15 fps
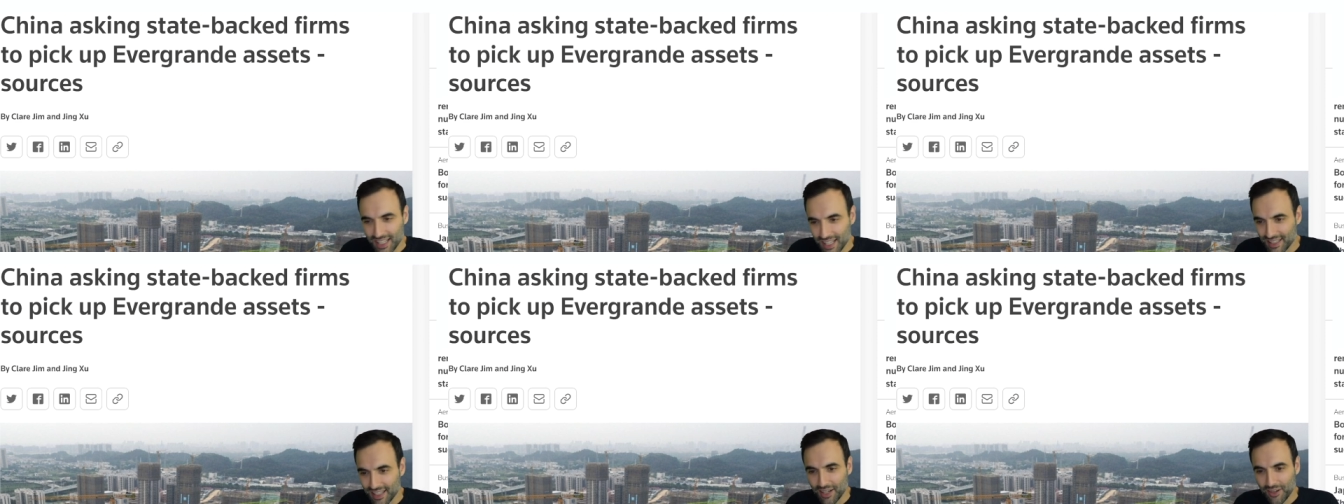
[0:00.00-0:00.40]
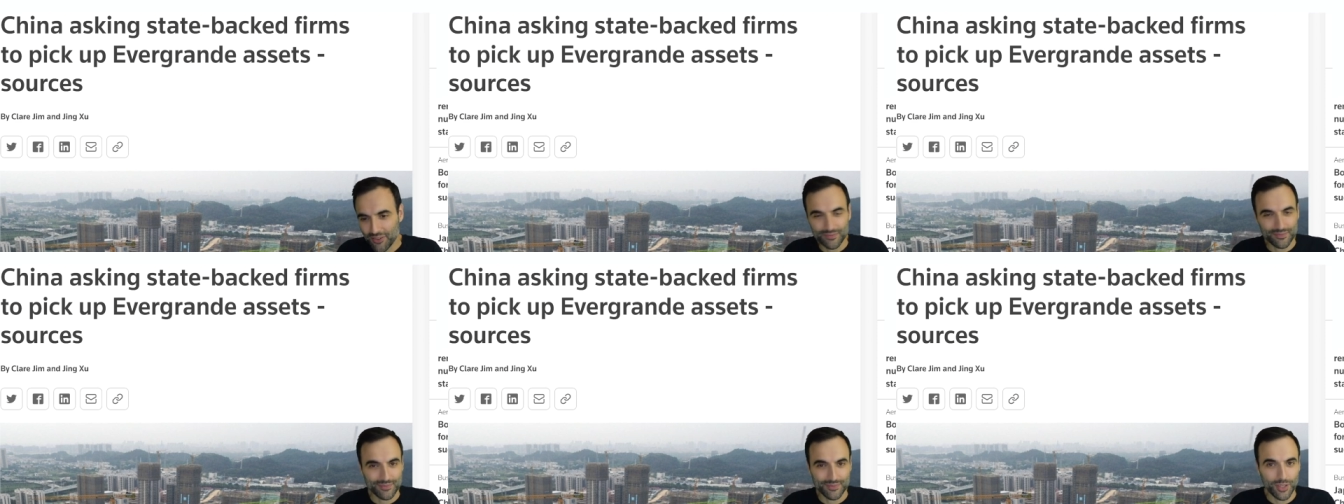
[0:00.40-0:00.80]
that they
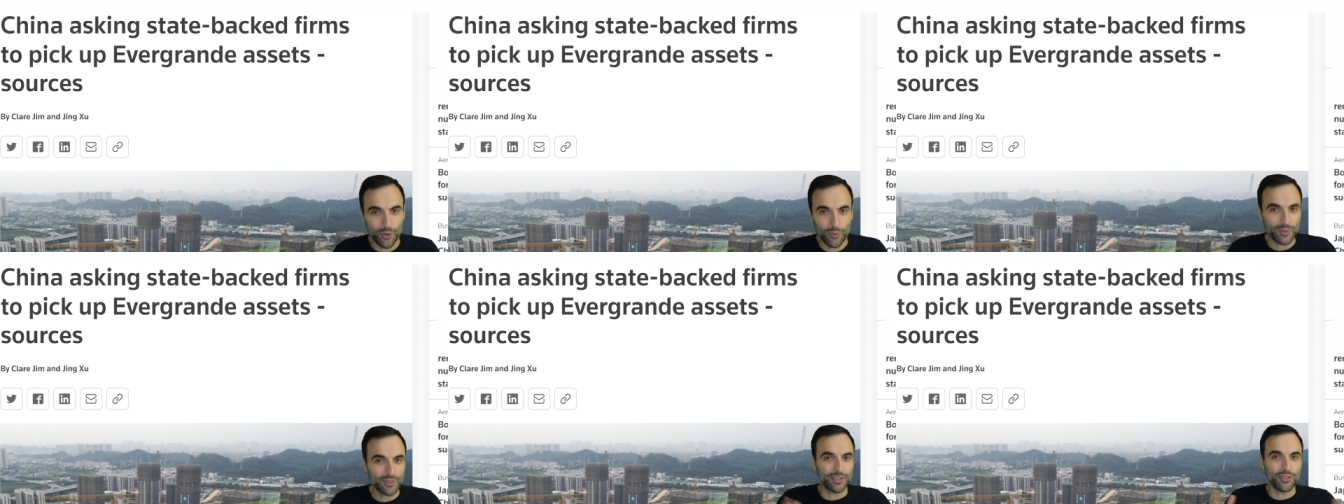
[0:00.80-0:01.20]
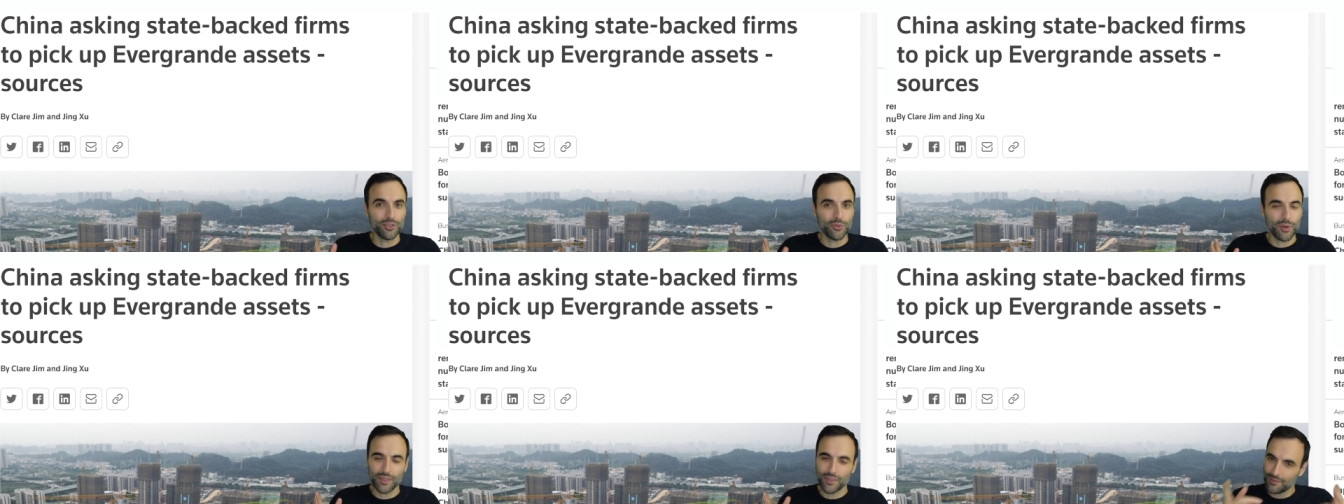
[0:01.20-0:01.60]
don't know what to
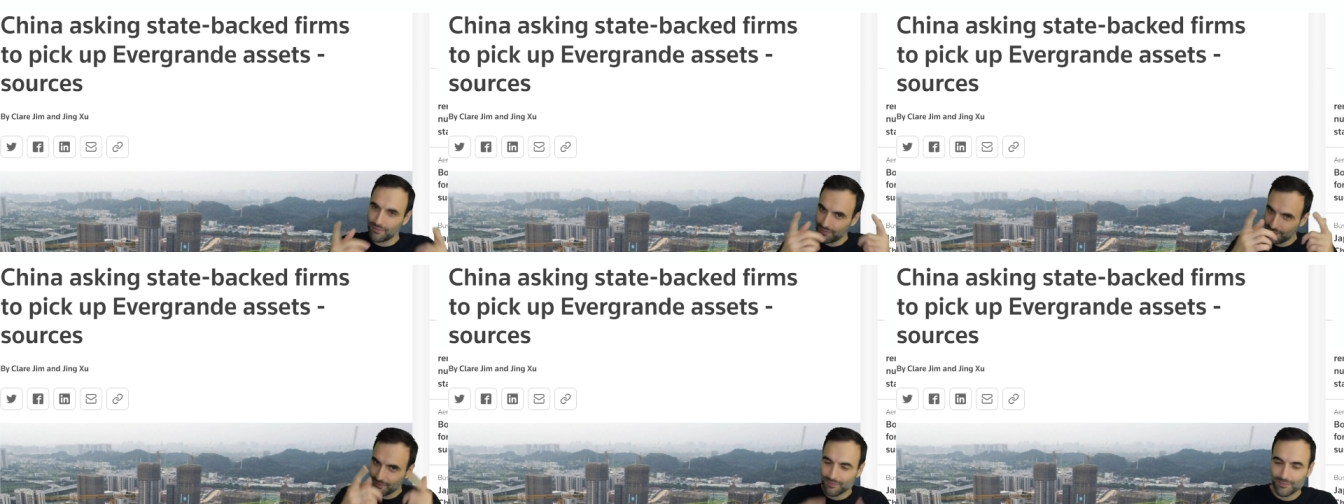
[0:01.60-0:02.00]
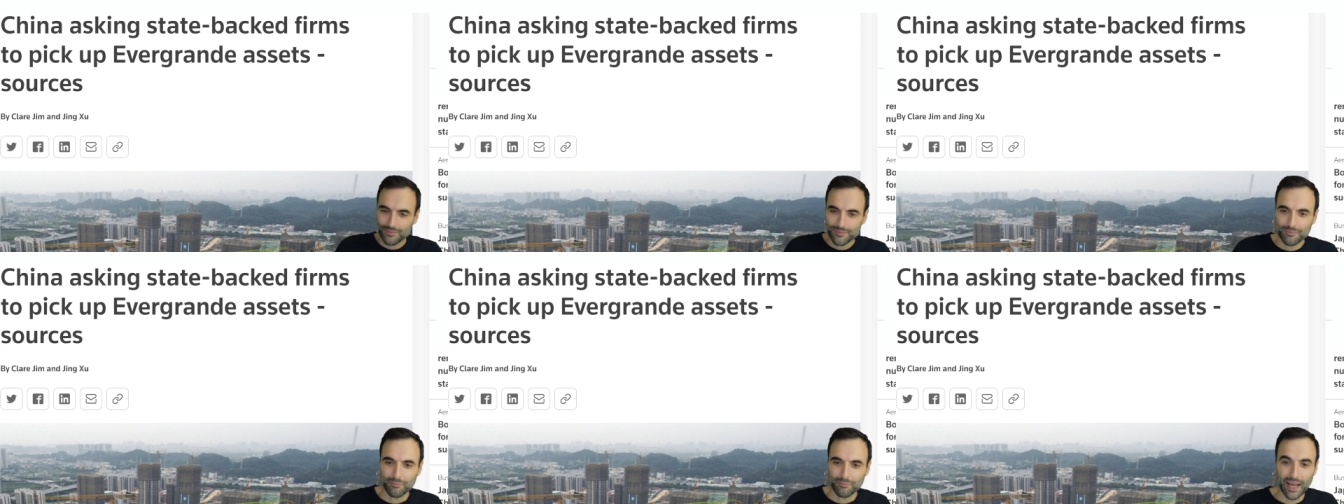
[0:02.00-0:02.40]
do with?
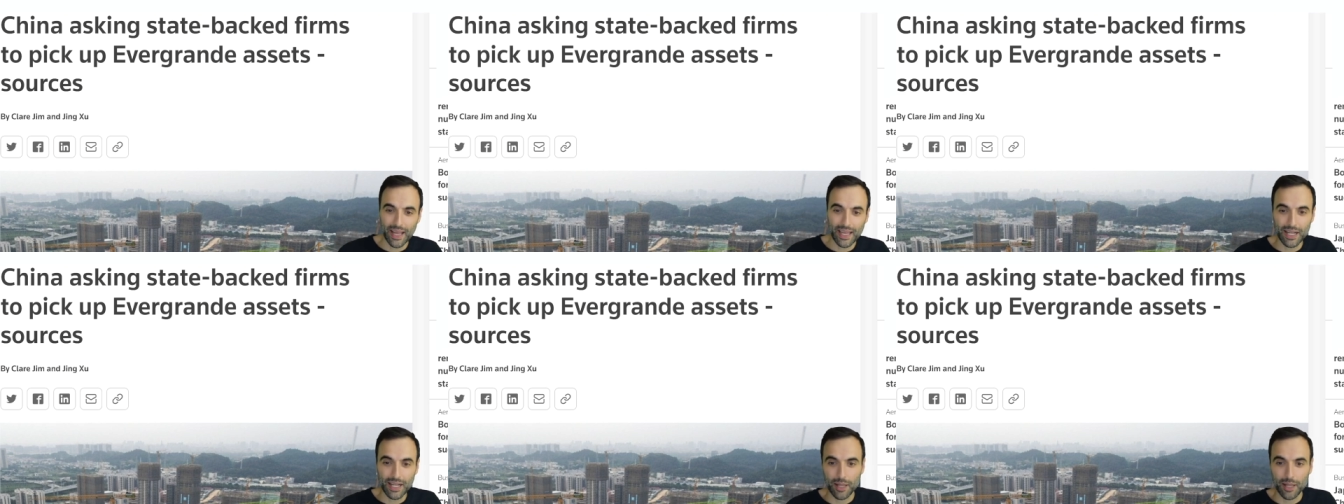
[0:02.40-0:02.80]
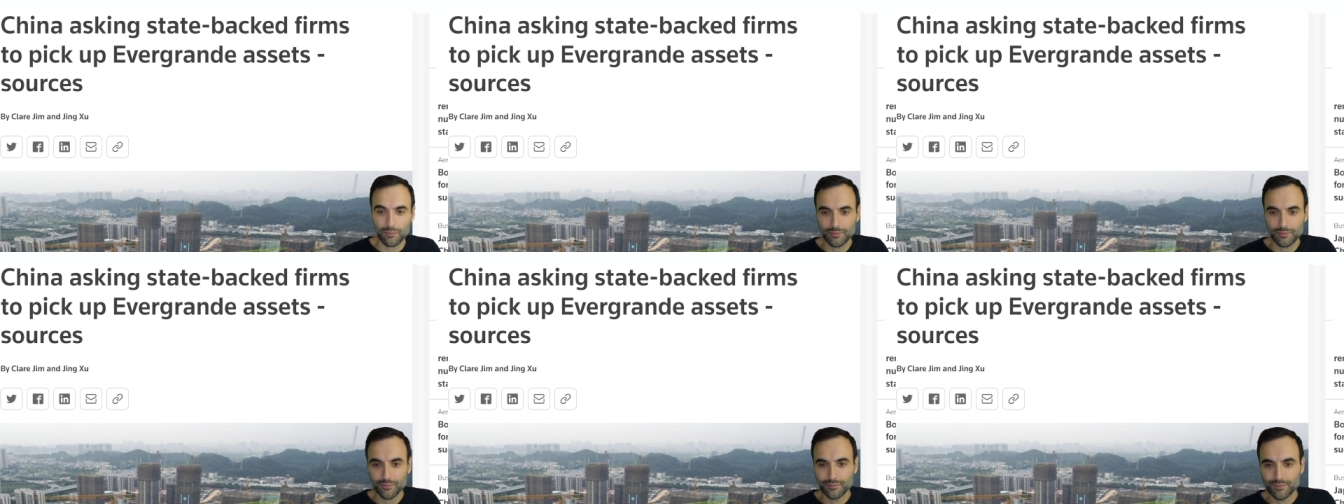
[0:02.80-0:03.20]
buy it
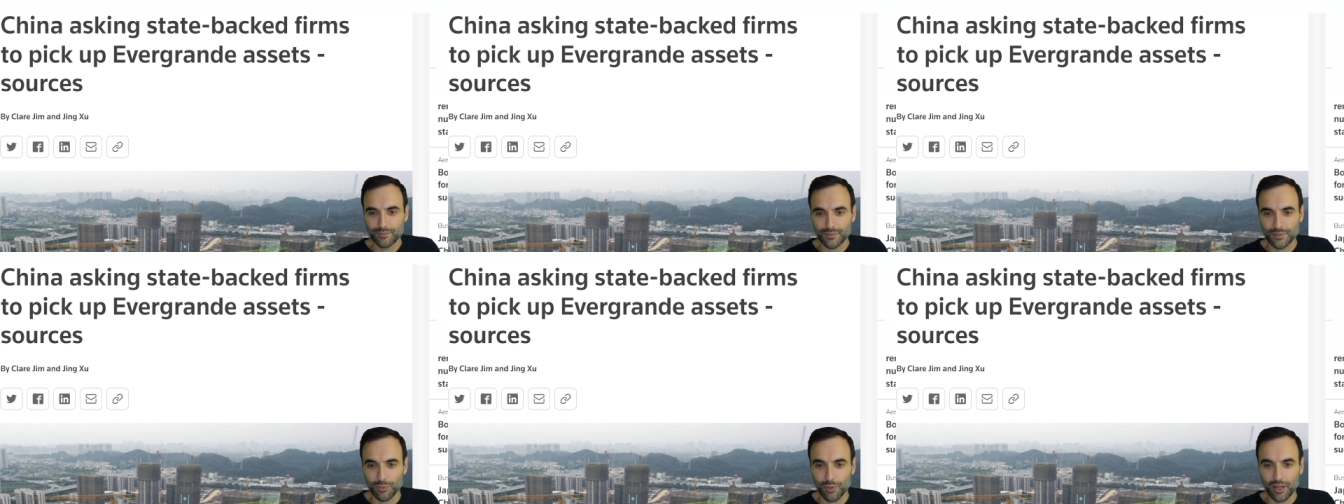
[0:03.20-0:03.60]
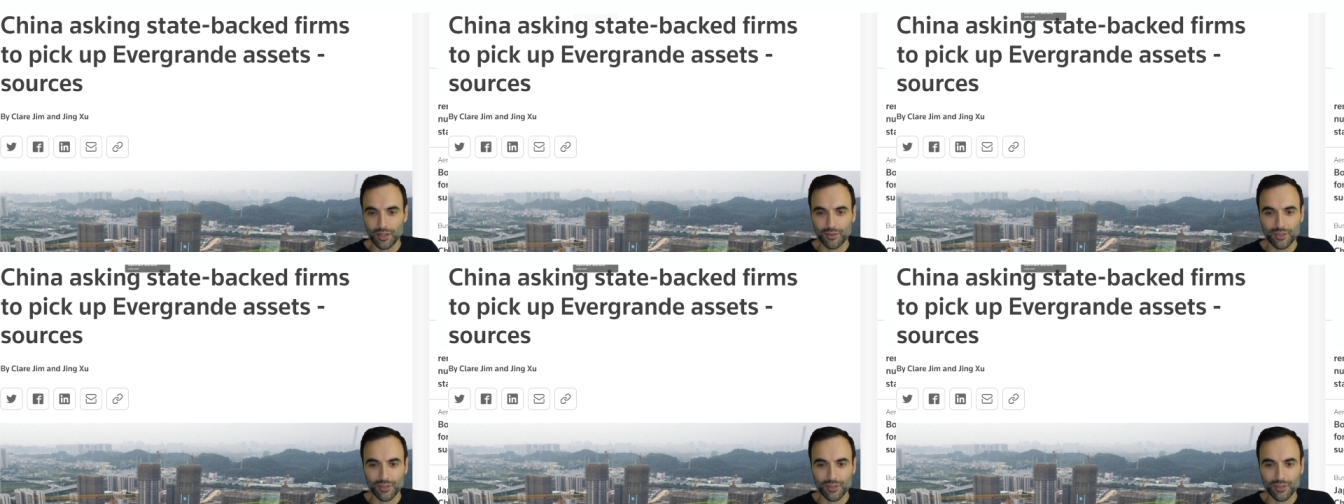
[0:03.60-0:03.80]
up. You want